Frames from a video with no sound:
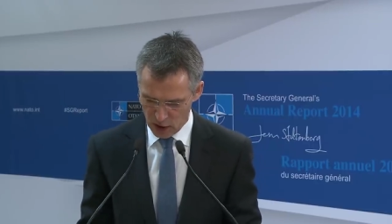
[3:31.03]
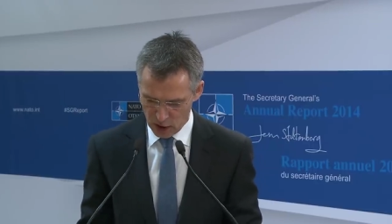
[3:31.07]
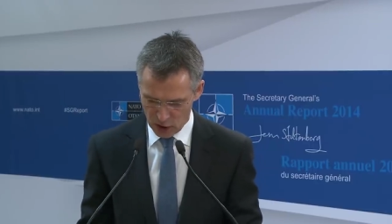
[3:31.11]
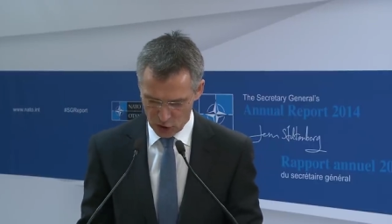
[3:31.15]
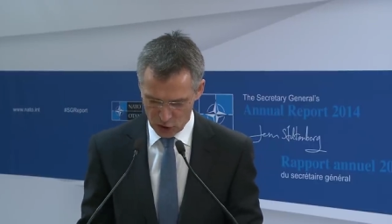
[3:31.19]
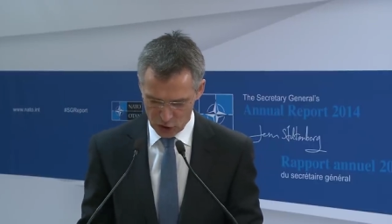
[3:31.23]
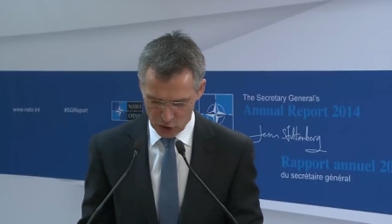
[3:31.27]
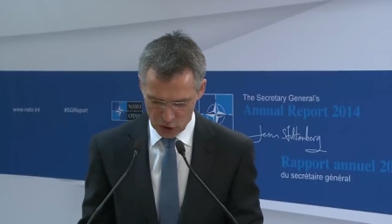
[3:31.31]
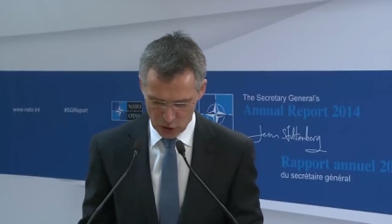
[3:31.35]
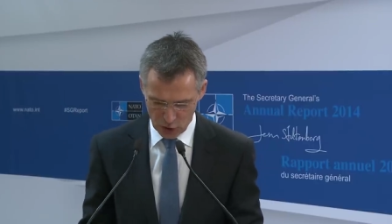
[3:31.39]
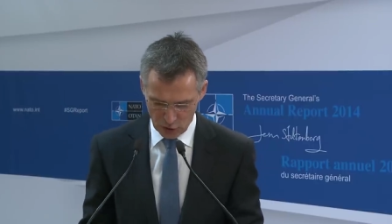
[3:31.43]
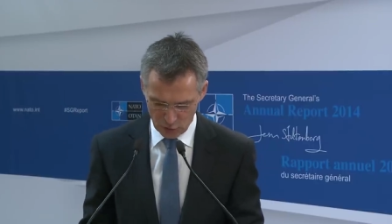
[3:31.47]

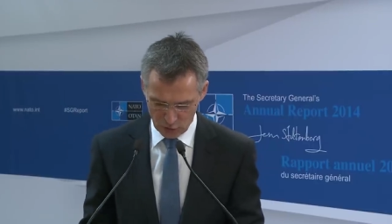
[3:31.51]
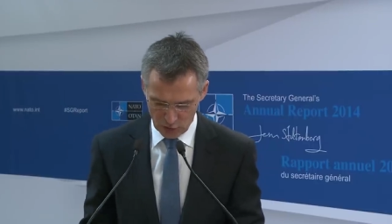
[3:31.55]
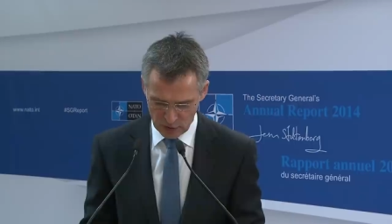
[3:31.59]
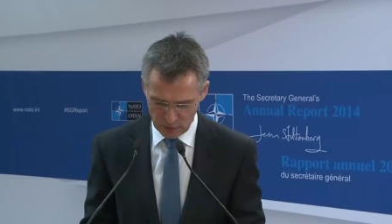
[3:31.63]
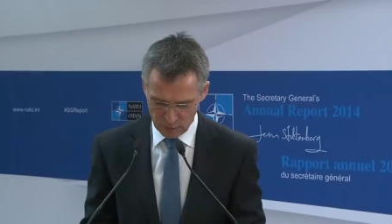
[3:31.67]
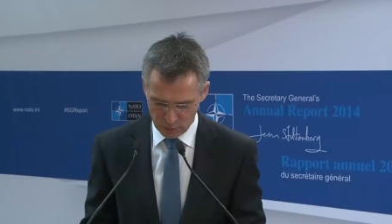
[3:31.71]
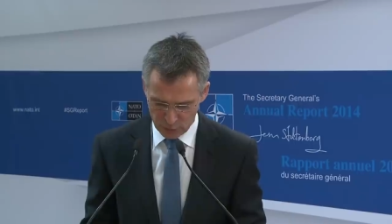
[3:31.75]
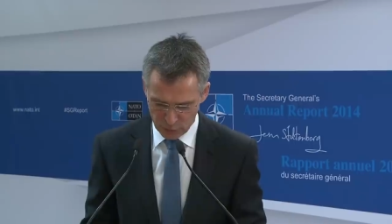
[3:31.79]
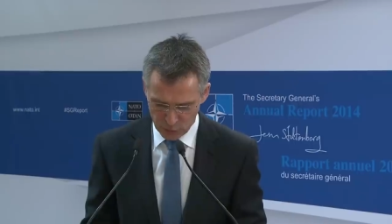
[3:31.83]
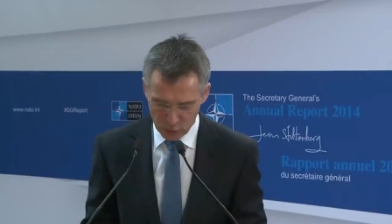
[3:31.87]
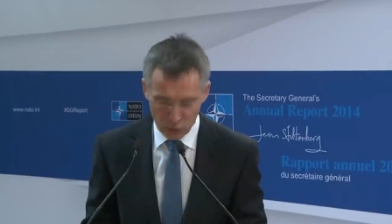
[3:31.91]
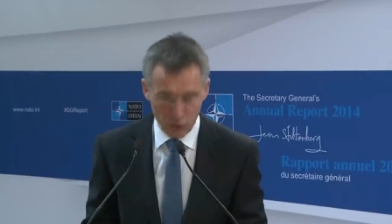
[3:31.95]
showed the
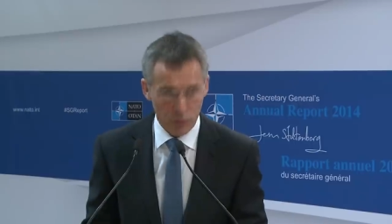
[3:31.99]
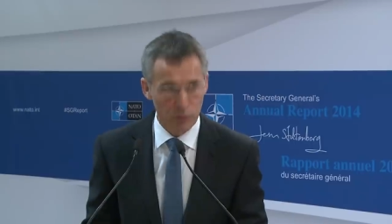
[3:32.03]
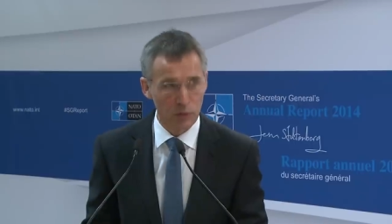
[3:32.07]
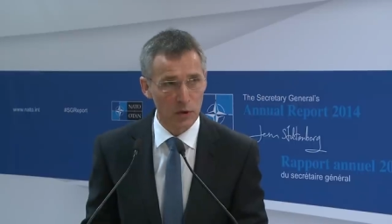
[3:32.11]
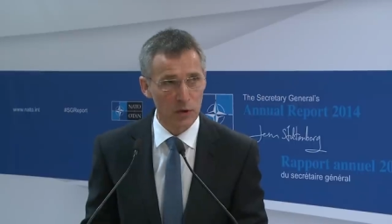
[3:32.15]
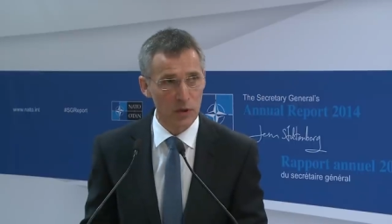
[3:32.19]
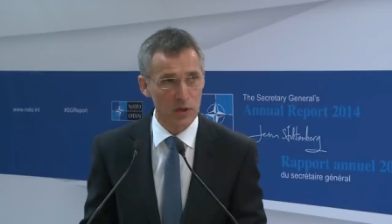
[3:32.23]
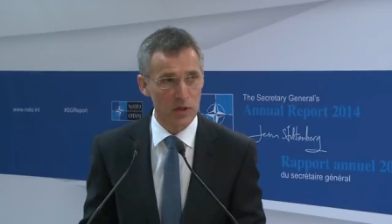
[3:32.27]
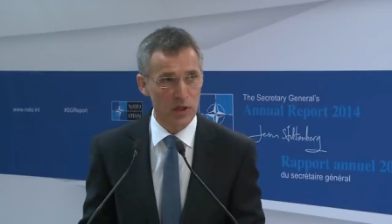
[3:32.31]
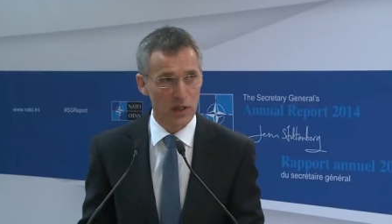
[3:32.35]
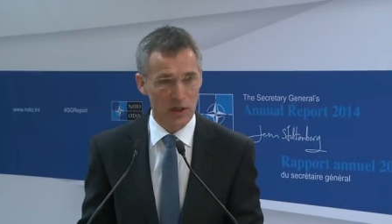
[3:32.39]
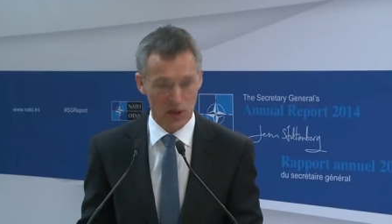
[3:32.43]

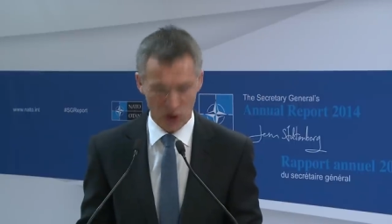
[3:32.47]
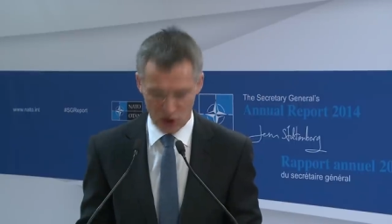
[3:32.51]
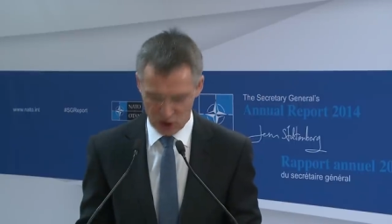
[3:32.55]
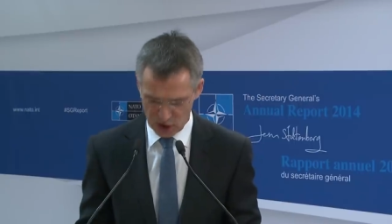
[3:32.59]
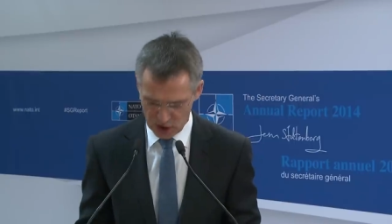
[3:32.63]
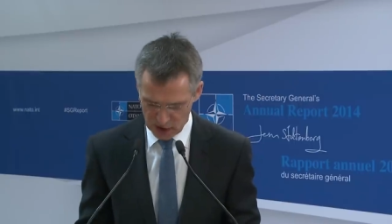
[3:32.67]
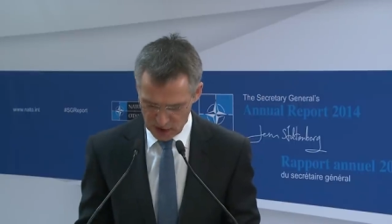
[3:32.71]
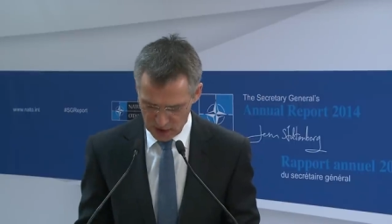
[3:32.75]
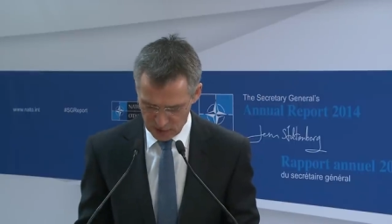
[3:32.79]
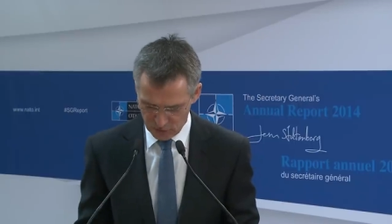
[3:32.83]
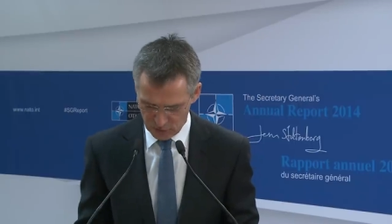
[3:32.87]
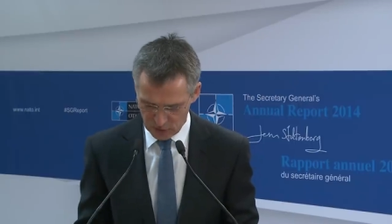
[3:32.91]
improvements
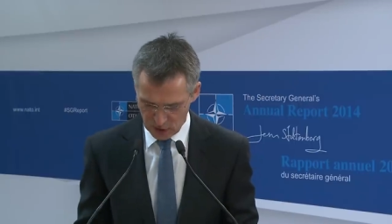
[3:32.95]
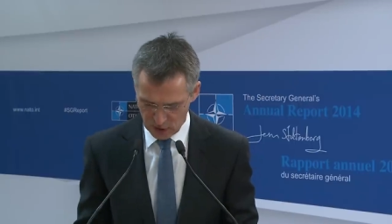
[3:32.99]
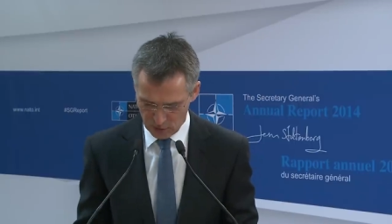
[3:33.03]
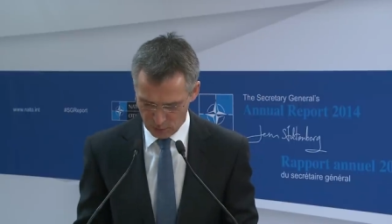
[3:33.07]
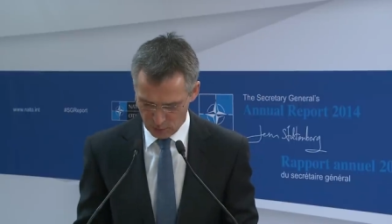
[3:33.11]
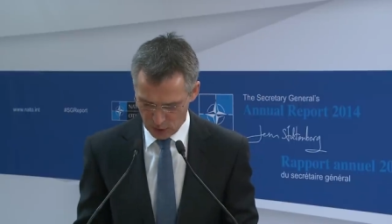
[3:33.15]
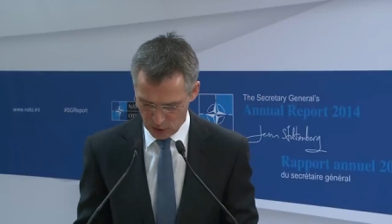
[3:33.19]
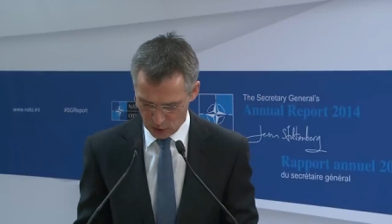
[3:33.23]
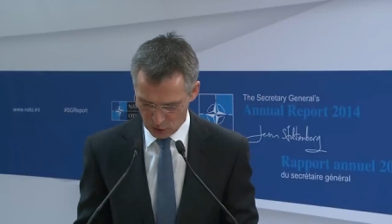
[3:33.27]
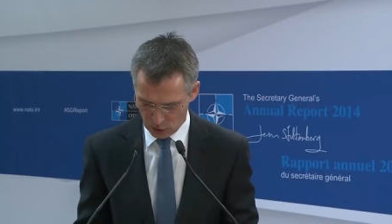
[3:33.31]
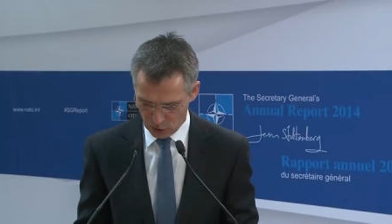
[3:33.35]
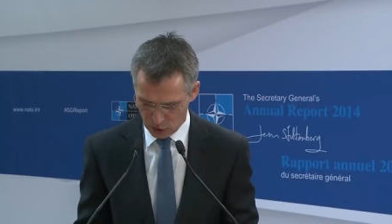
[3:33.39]
achieved
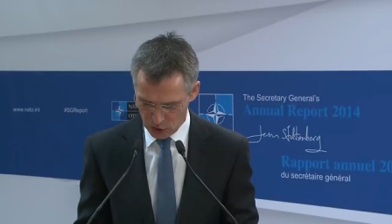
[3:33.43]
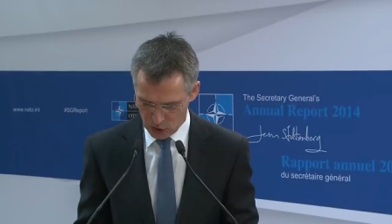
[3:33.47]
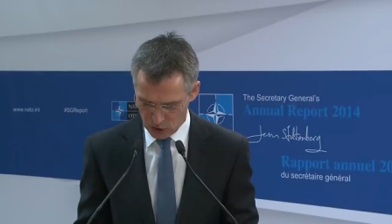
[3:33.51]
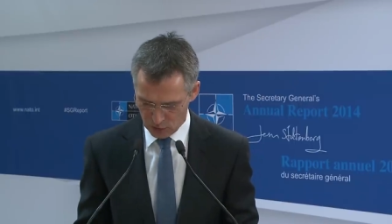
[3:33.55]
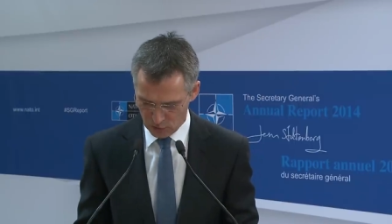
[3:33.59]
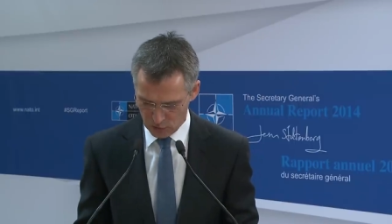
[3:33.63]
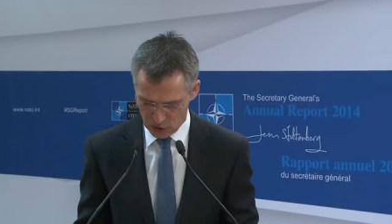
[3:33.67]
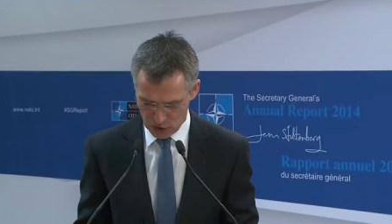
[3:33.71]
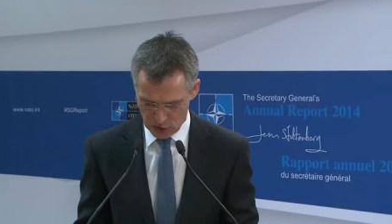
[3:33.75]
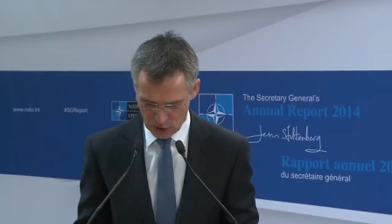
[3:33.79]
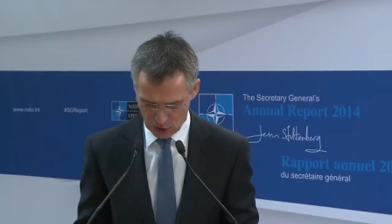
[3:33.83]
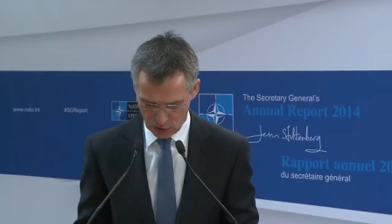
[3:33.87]
by
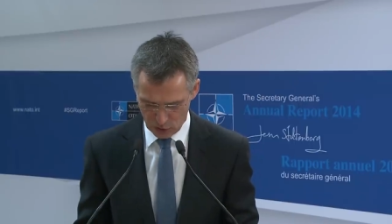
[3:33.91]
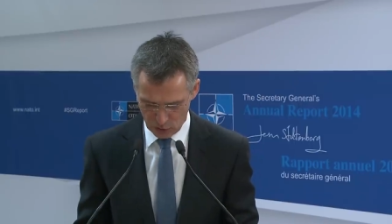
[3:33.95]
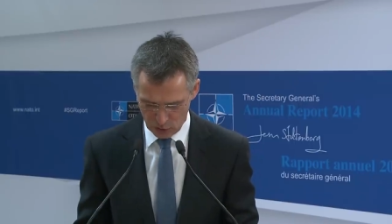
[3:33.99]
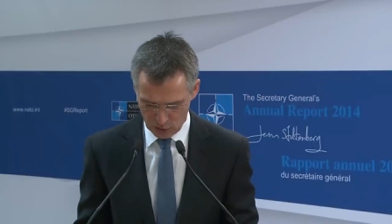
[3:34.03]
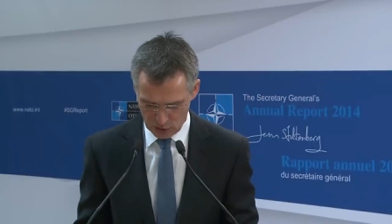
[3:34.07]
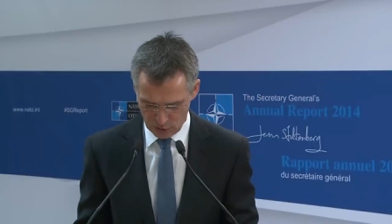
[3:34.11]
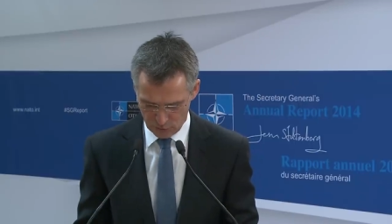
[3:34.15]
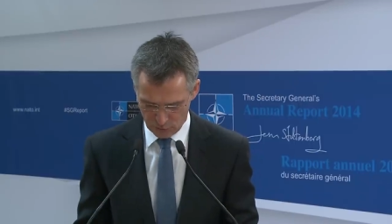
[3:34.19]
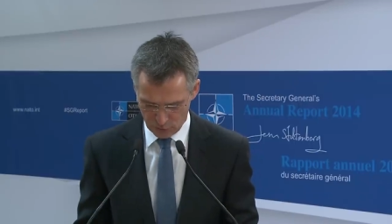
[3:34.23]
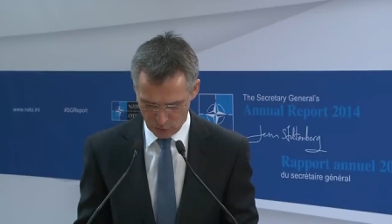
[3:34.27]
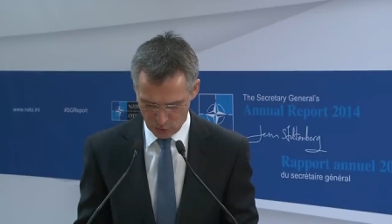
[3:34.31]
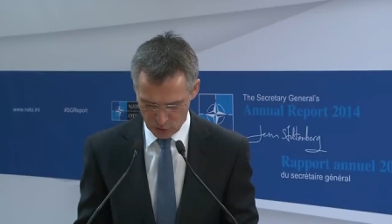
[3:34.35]
Kosovo
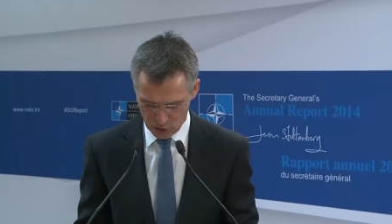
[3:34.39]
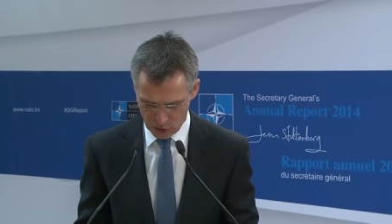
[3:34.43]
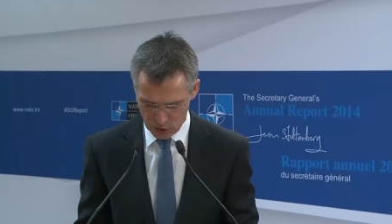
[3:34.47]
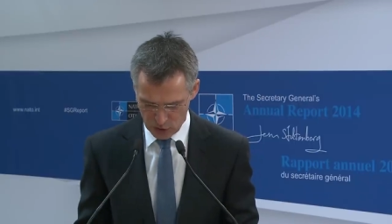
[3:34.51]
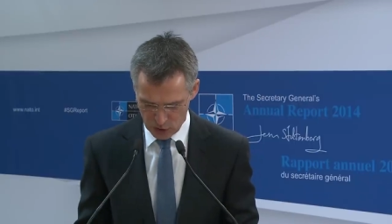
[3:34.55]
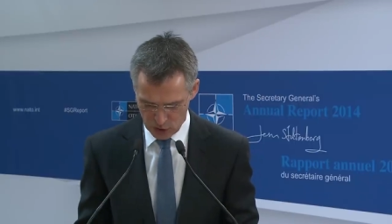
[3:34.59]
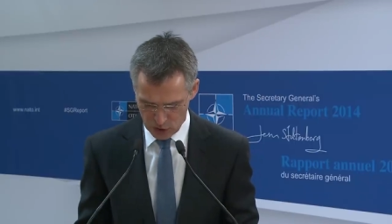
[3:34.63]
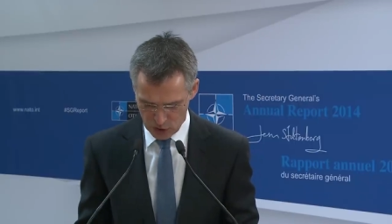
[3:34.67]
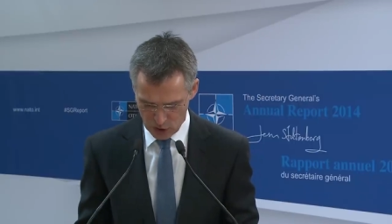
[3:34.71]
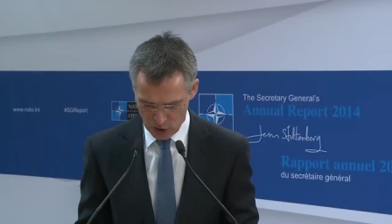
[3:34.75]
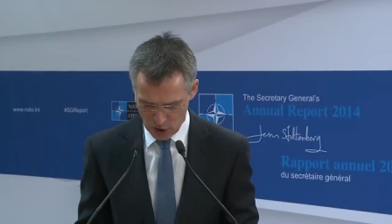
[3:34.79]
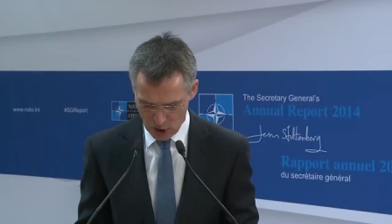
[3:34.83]
security
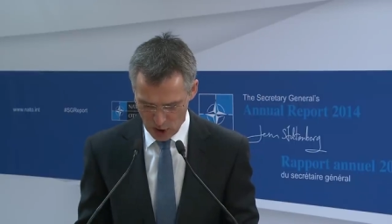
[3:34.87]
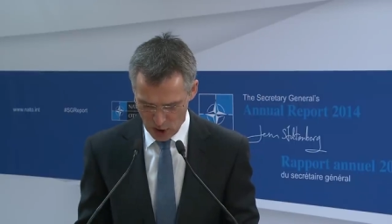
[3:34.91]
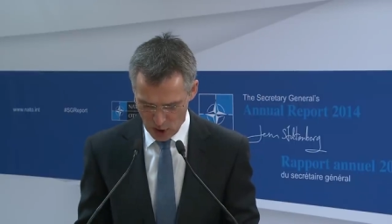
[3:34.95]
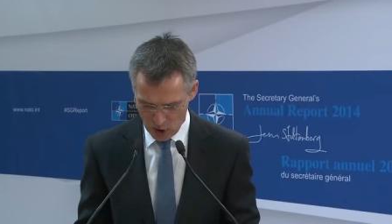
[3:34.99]
forces,